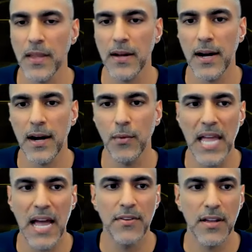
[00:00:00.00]
Uh, we
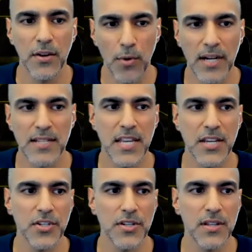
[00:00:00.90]
have a, an
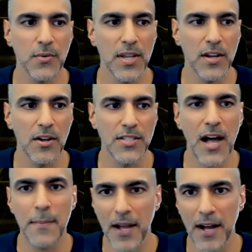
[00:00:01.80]
organization that we call
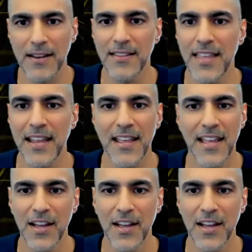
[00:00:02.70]
Top Gun that